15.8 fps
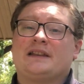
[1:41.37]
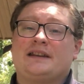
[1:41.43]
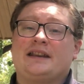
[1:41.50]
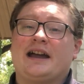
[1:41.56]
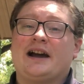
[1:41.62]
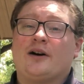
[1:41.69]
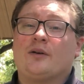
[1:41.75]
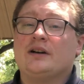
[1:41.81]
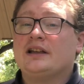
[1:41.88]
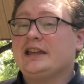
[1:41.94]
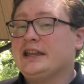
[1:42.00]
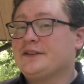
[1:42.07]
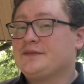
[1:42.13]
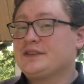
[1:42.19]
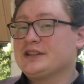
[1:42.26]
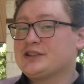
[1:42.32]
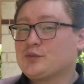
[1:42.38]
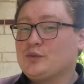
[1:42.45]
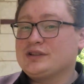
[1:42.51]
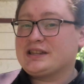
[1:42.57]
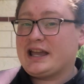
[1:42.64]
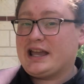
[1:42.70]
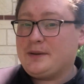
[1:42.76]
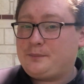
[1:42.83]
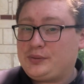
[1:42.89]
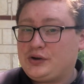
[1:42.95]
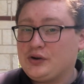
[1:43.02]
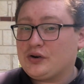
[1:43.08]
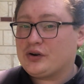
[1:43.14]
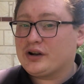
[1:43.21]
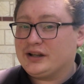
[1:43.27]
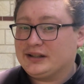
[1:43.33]
Now, if this was a
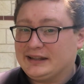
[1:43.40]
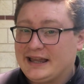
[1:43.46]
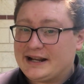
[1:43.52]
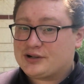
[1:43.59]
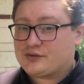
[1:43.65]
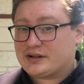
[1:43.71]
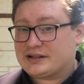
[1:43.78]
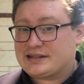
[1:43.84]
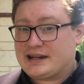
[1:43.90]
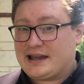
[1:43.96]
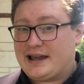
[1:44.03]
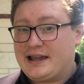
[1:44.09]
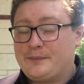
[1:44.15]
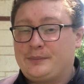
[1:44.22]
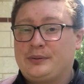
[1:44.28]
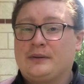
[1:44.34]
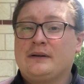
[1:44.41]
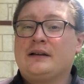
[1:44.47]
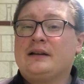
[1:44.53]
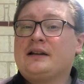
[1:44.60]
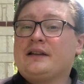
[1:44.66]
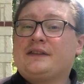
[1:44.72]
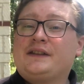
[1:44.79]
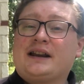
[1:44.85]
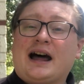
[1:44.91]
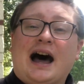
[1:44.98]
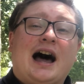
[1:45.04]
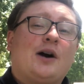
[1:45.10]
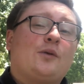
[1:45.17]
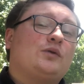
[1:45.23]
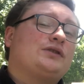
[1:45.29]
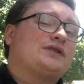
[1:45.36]
pure electric type, then
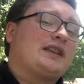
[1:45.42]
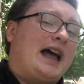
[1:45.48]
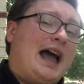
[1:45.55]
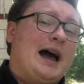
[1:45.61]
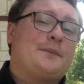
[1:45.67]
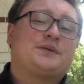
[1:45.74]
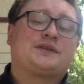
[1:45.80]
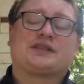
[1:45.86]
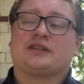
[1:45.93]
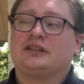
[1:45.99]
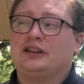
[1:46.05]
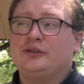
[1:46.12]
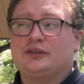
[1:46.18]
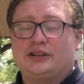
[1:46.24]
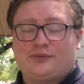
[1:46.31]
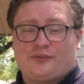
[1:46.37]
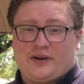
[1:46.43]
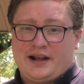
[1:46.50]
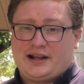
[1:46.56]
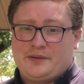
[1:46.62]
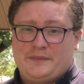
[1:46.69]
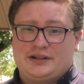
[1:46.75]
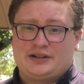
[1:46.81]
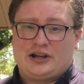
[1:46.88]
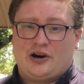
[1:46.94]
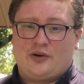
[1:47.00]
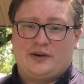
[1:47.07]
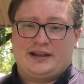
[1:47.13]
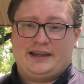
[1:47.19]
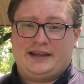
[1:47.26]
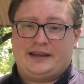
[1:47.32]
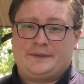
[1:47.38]
I would absolutely recommend
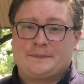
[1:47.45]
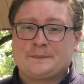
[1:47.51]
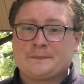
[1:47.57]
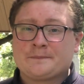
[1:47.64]
going in,